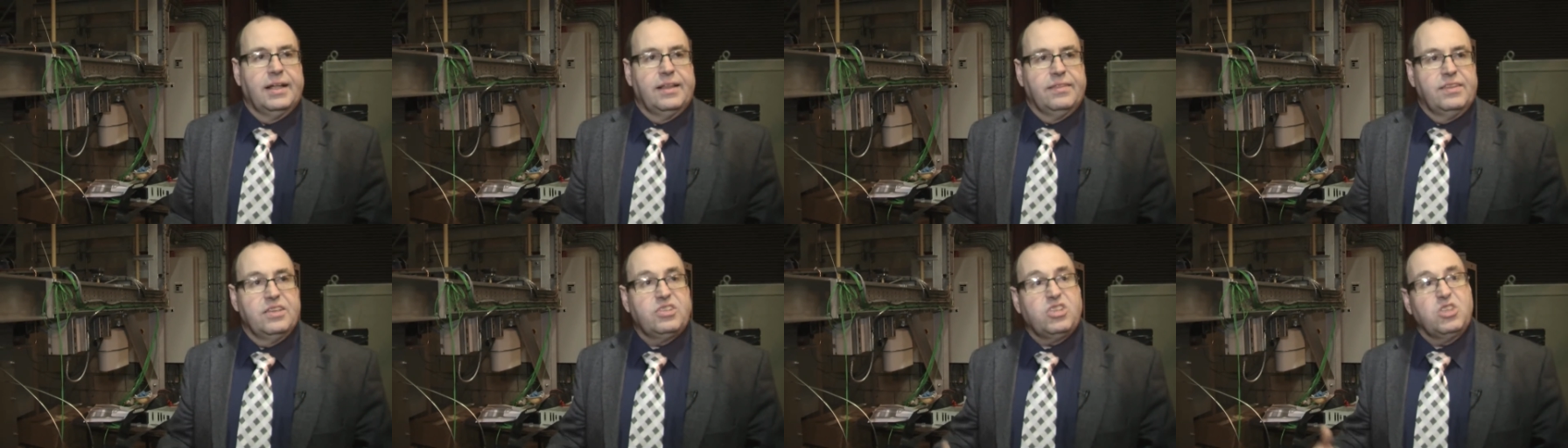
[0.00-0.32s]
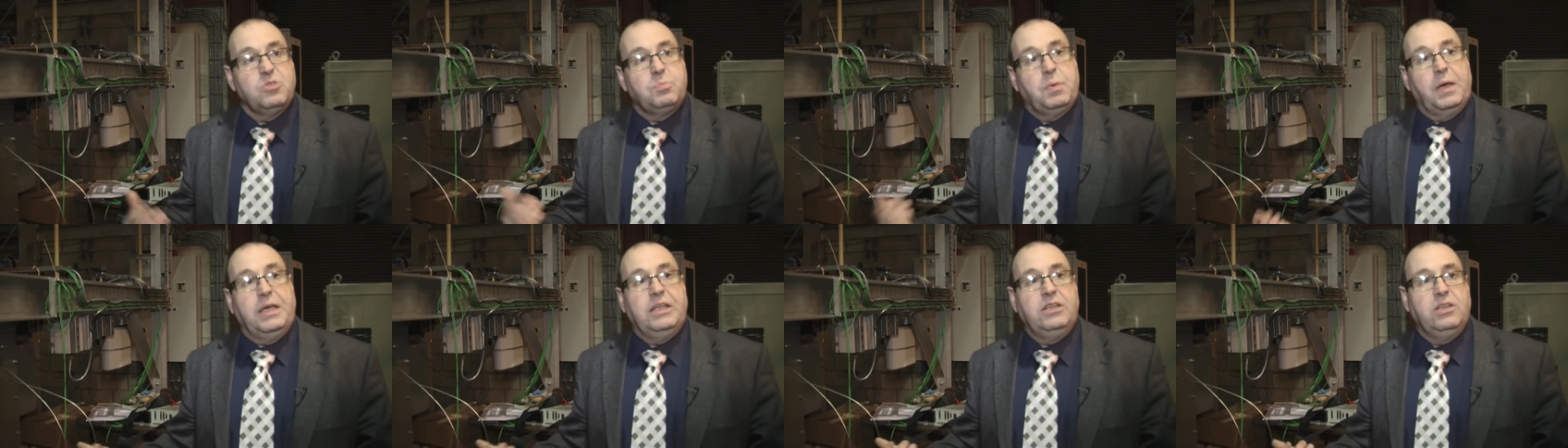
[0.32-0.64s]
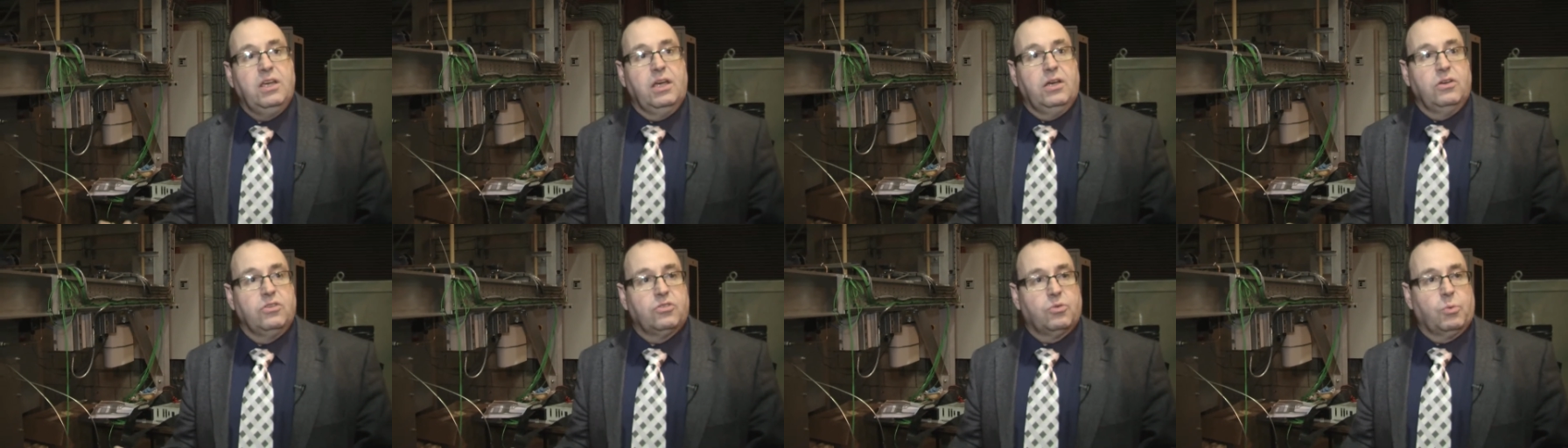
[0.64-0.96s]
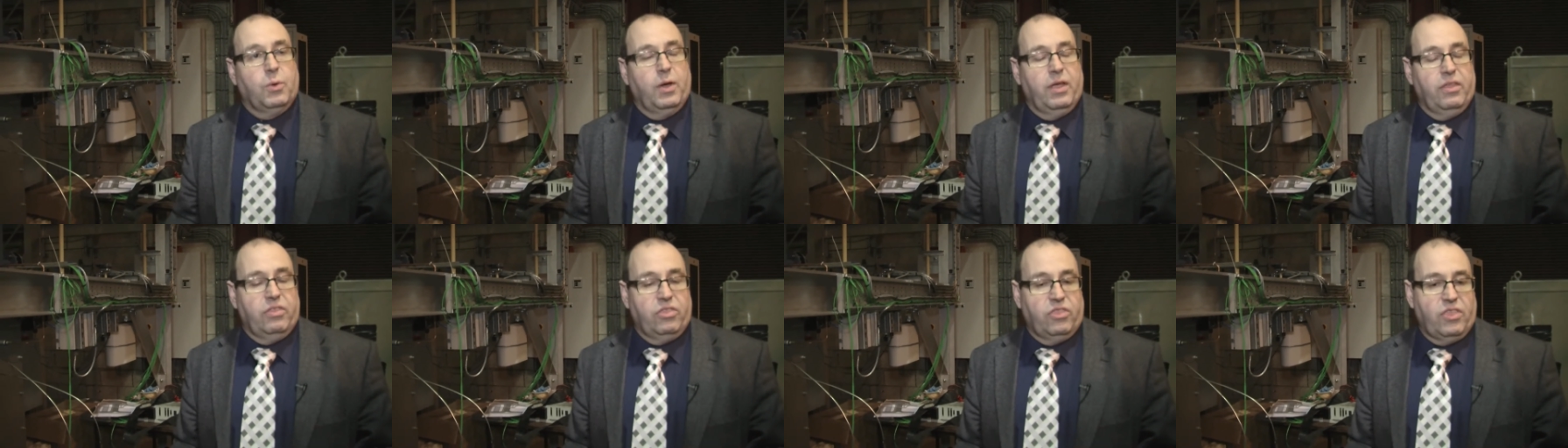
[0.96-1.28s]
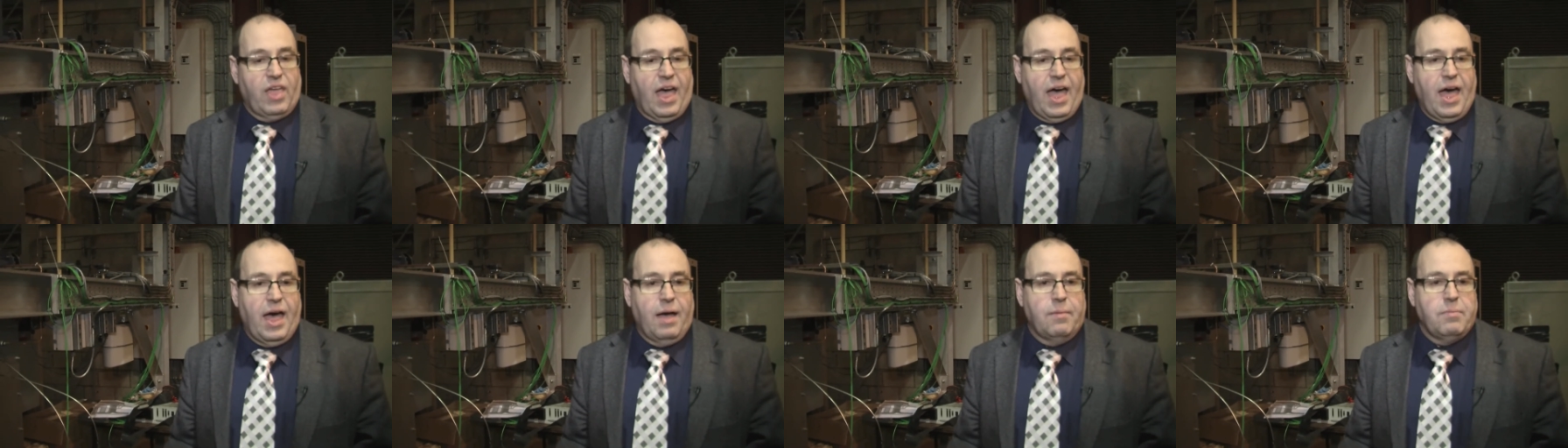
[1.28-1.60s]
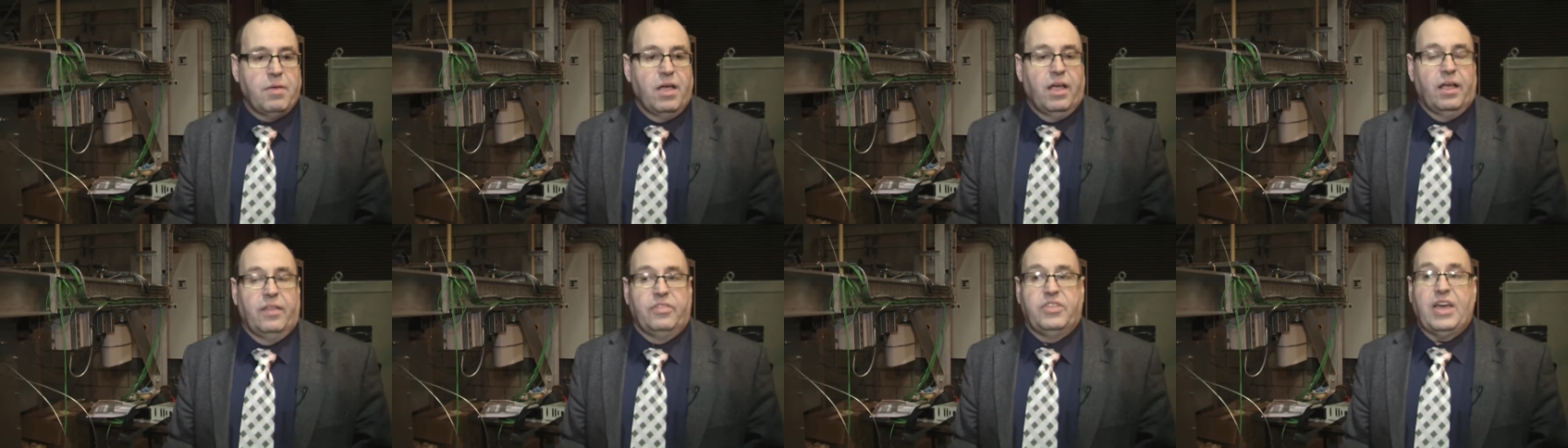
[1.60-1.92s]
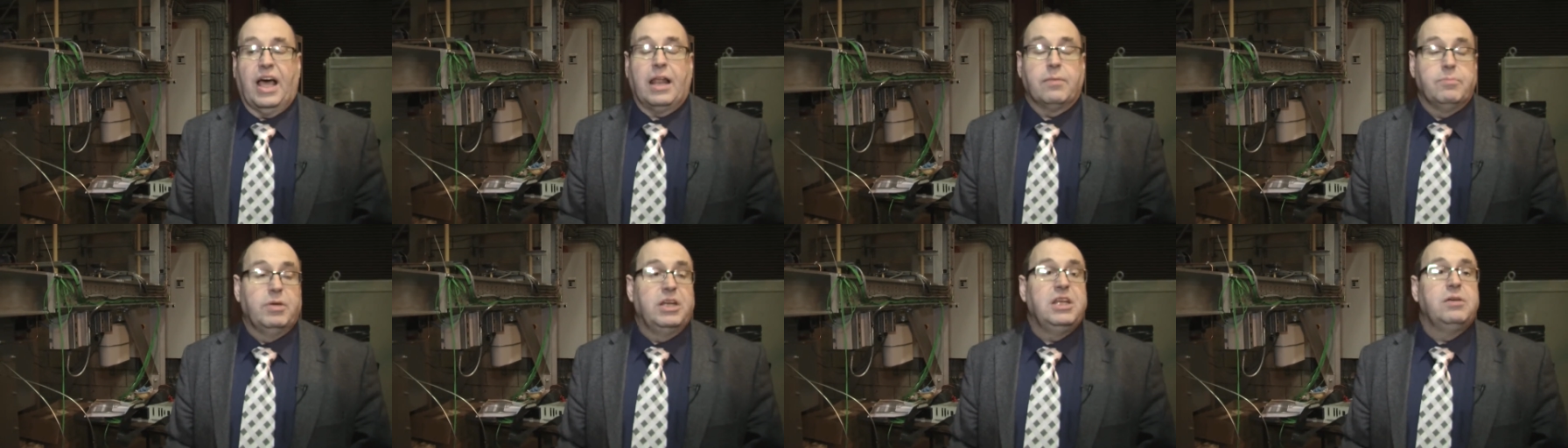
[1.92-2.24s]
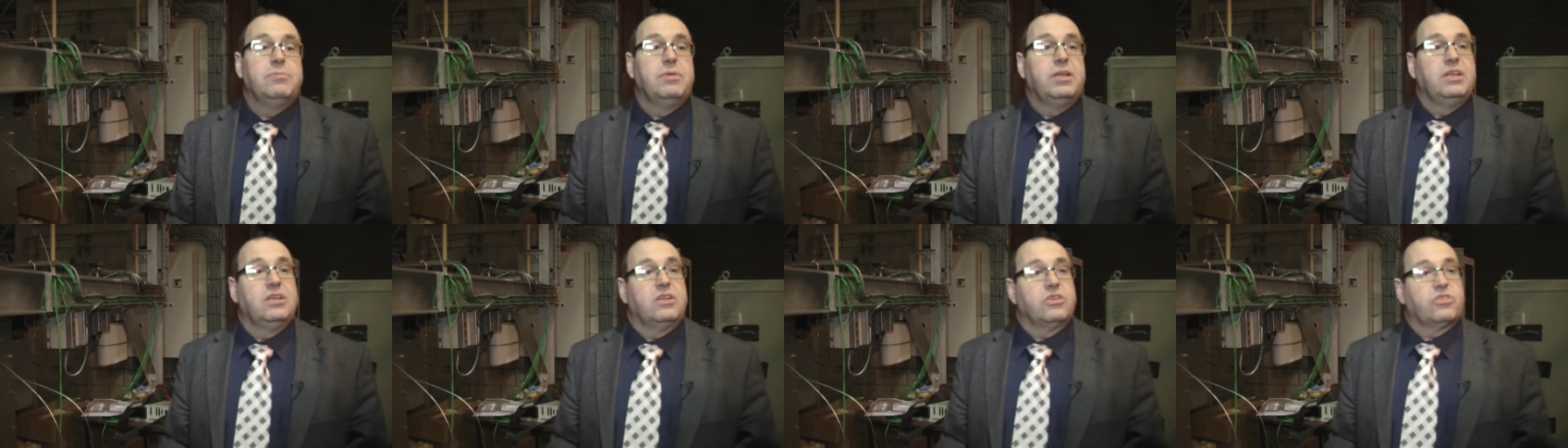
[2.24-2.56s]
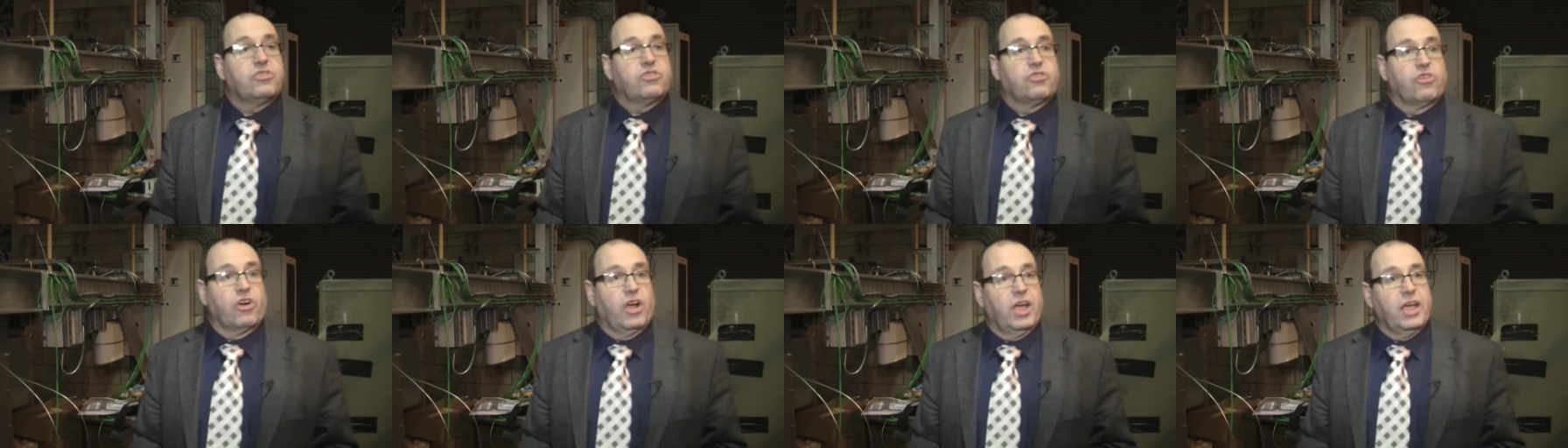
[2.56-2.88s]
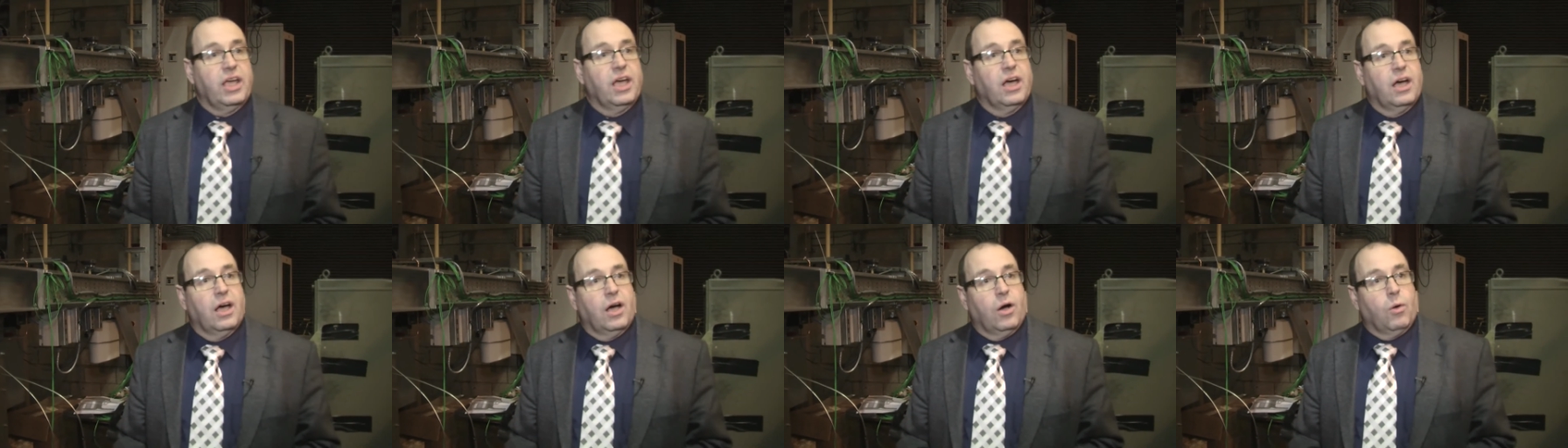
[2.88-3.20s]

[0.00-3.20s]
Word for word: This has been used with um, the aluminium industry